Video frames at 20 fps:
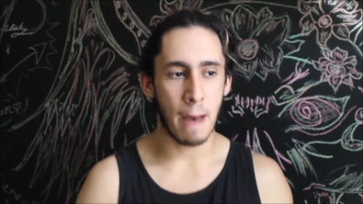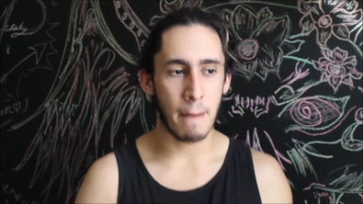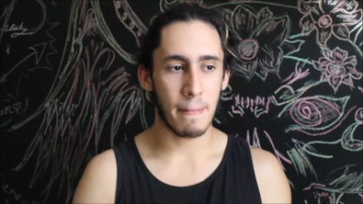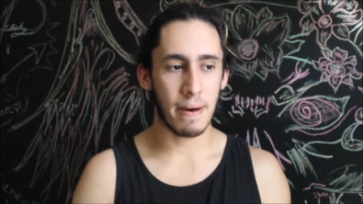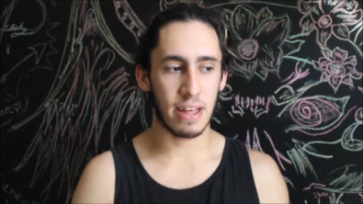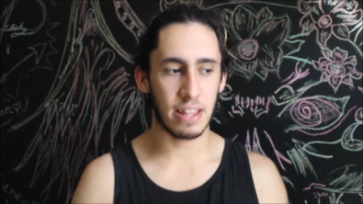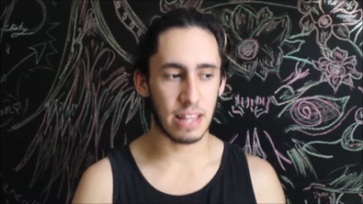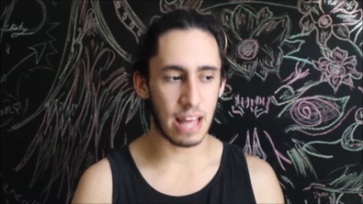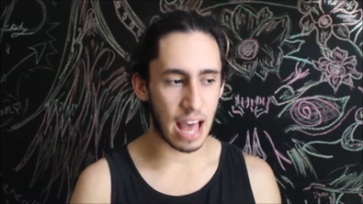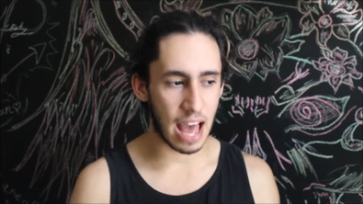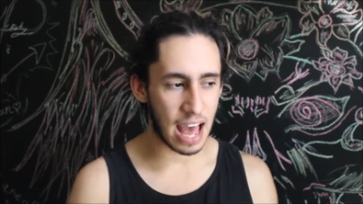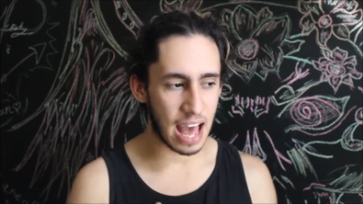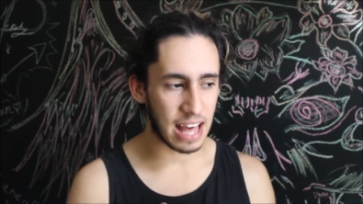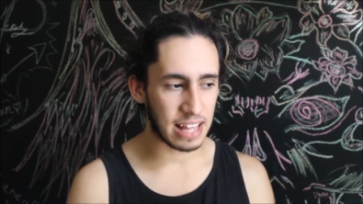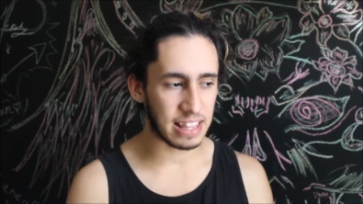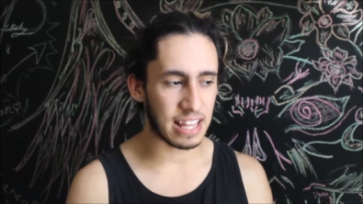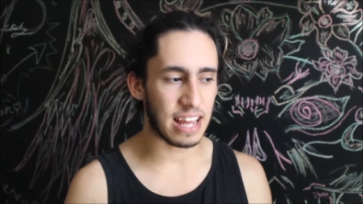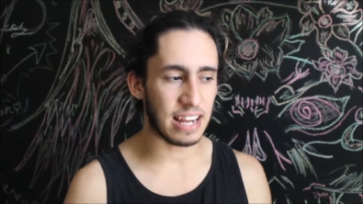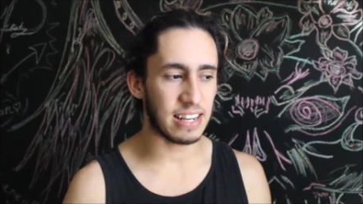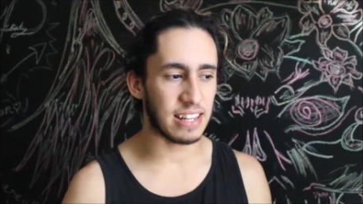
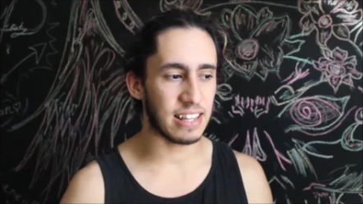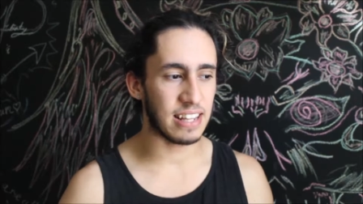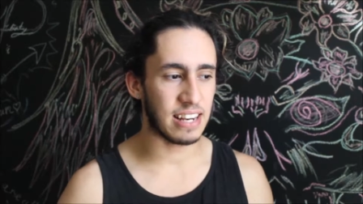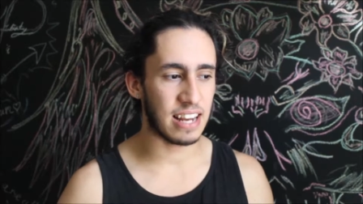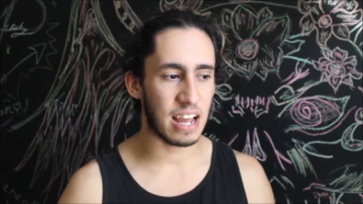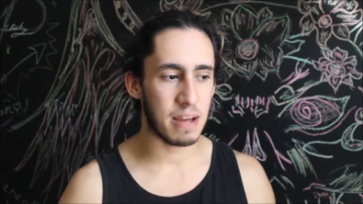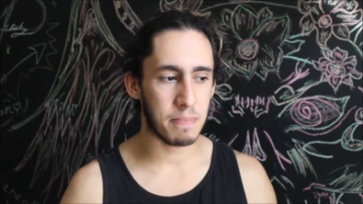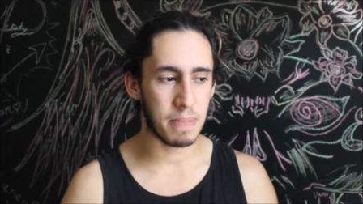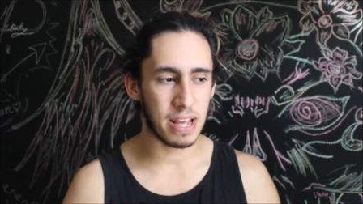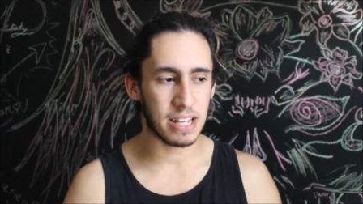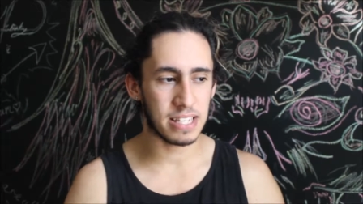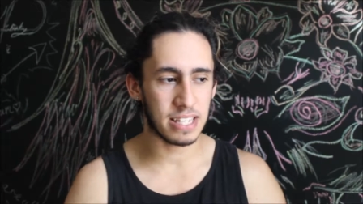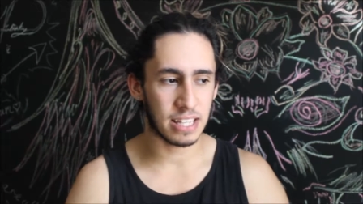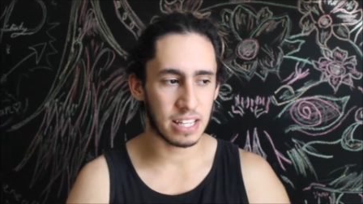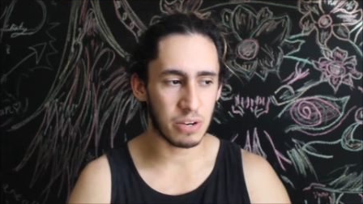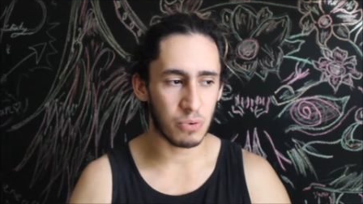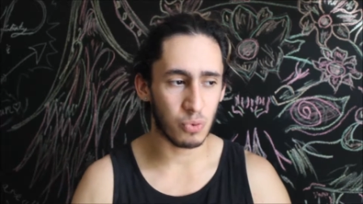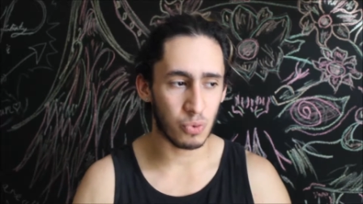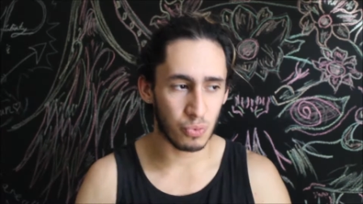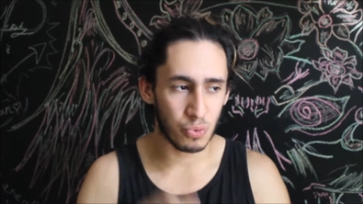At the end of the night,
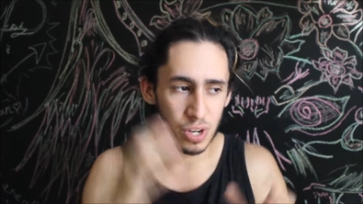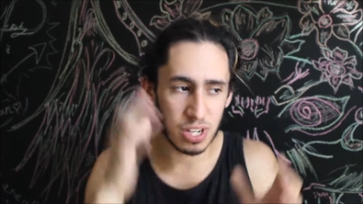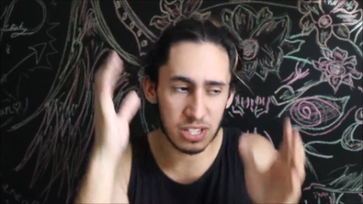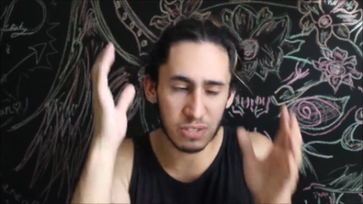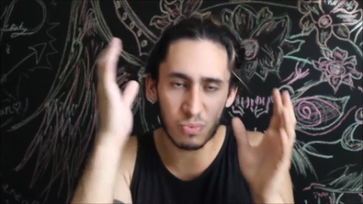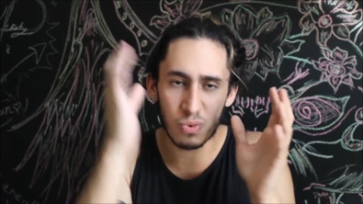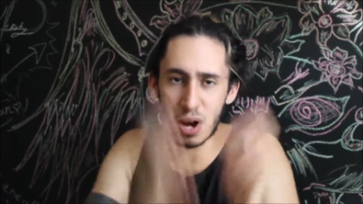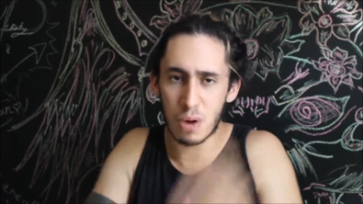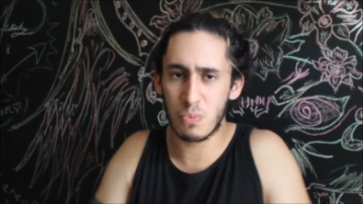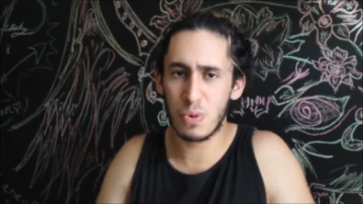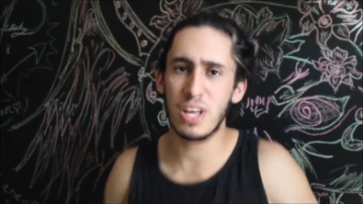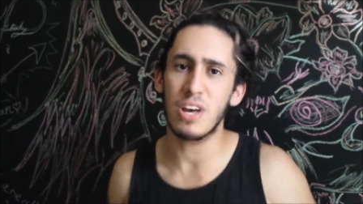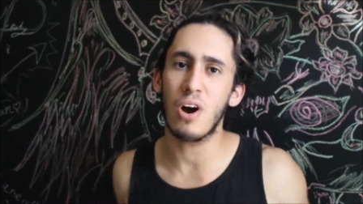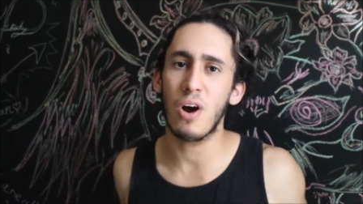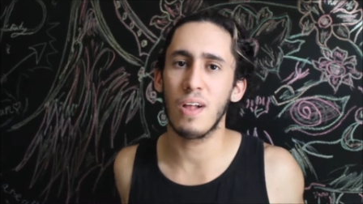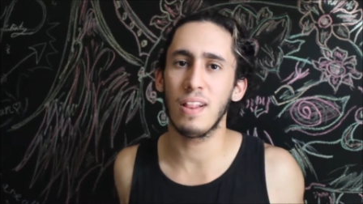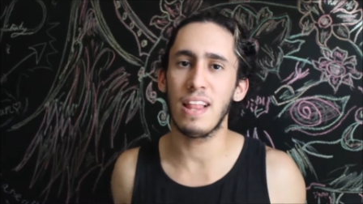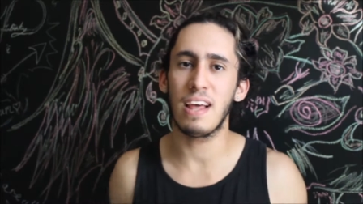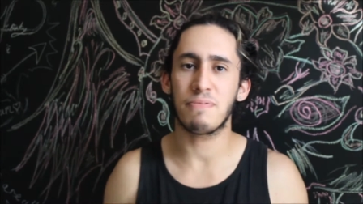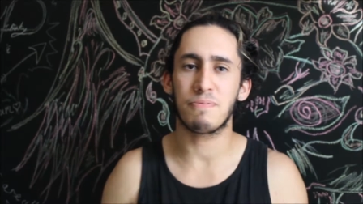basically, the reason why we
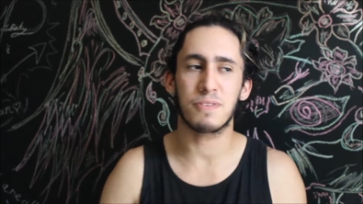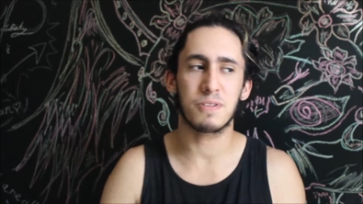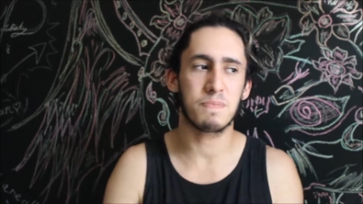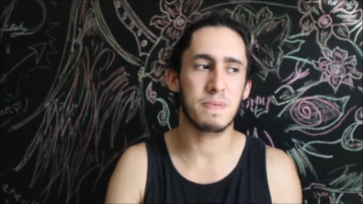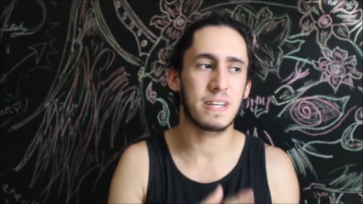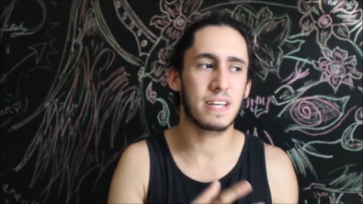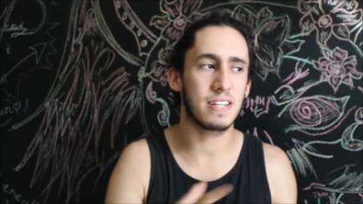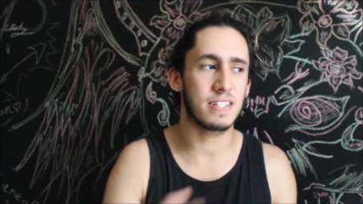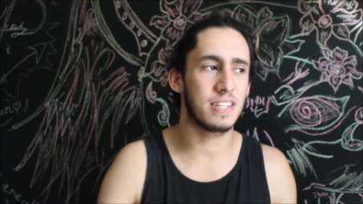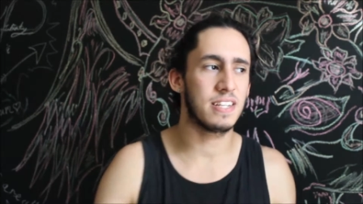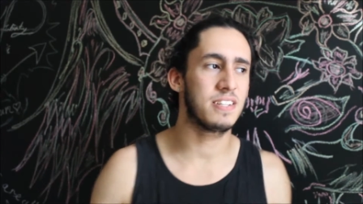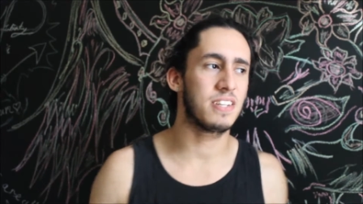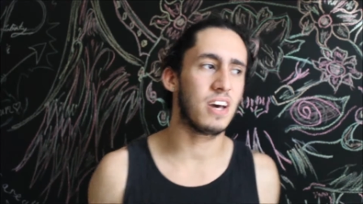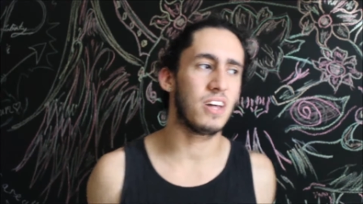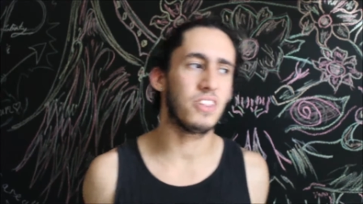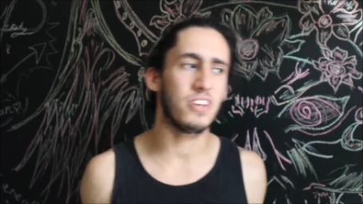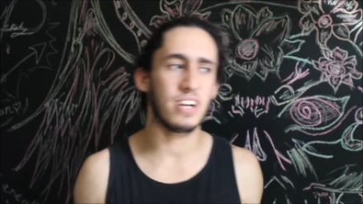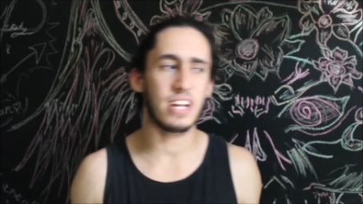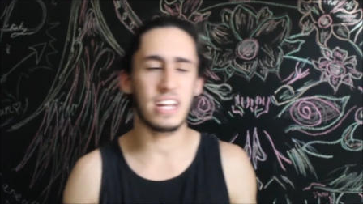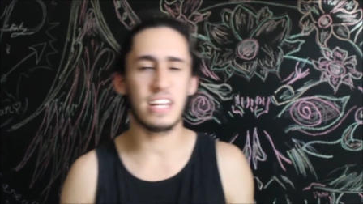all left was because his
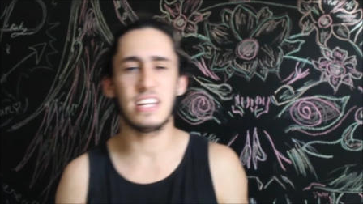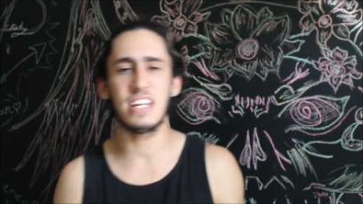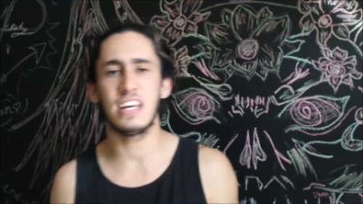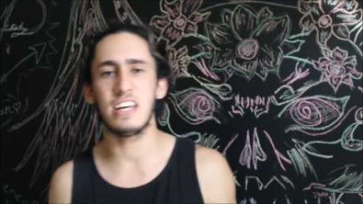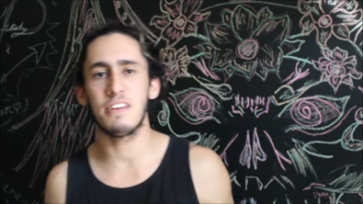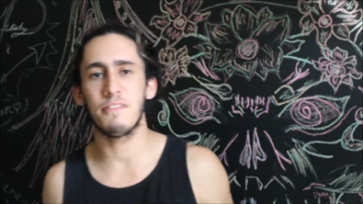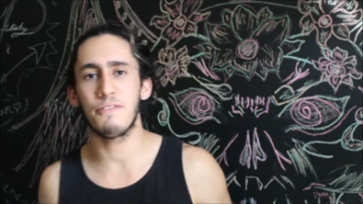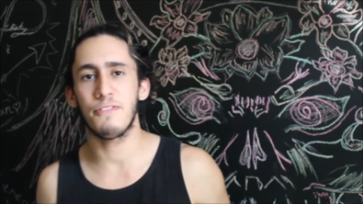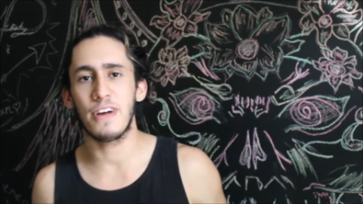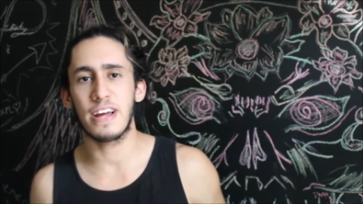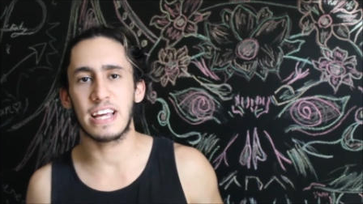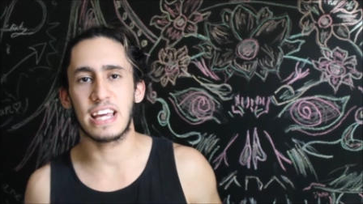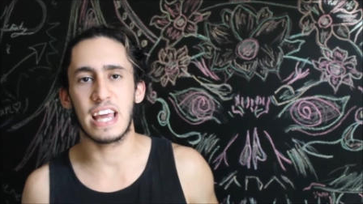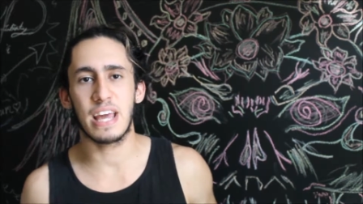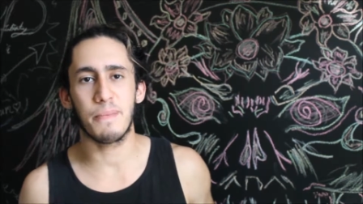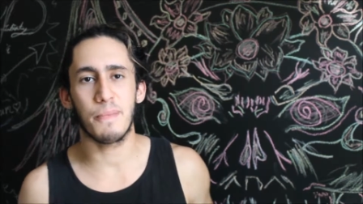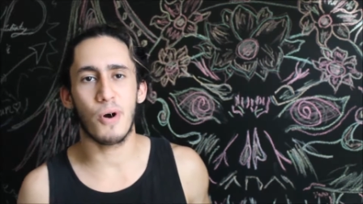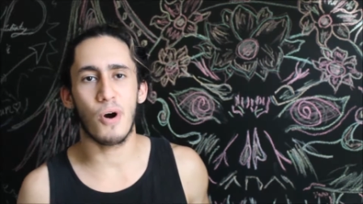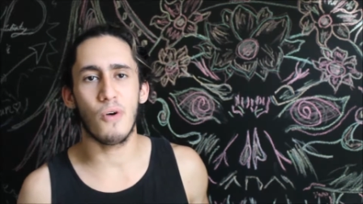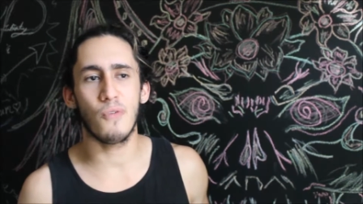other Indian friend
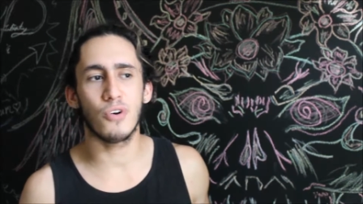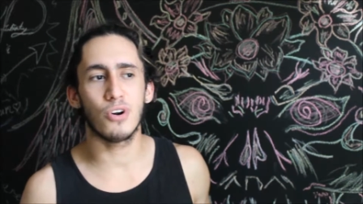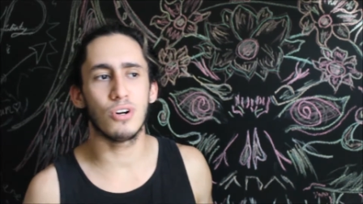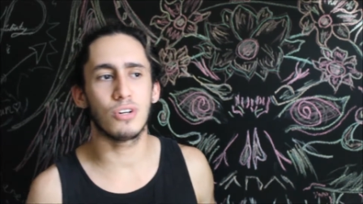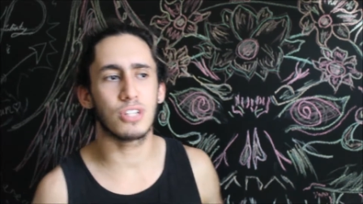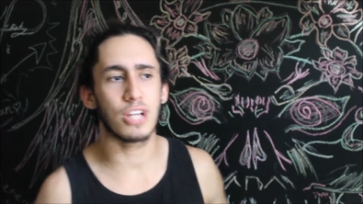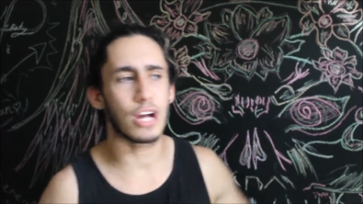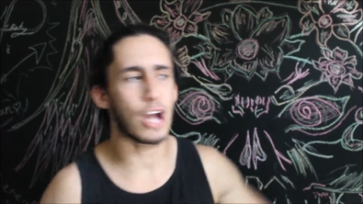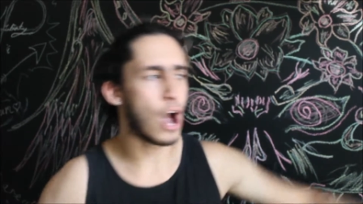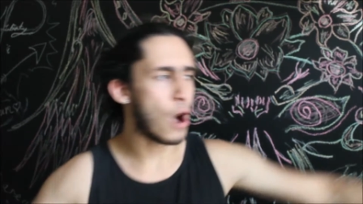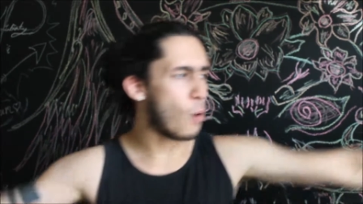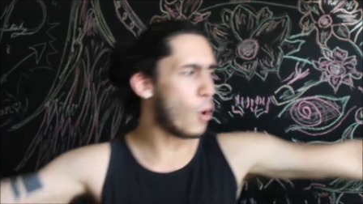came over and was like,